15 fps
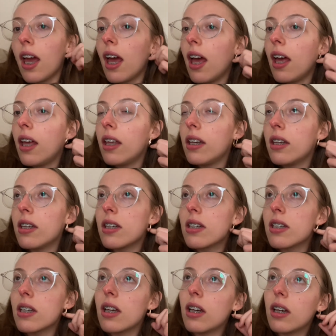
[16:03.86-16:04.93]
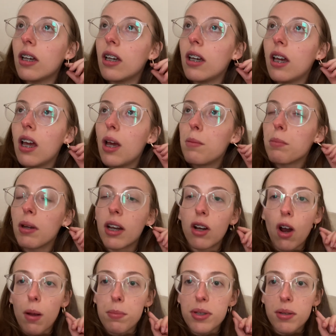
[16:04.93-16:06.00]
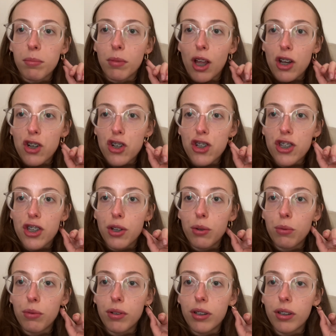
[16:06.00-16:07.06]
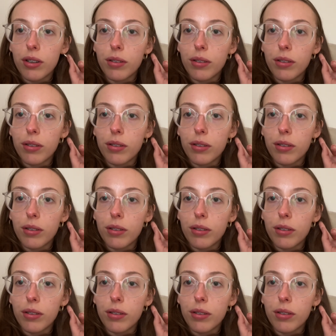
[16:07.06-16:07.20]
and I'm gonna grab some lunch soon.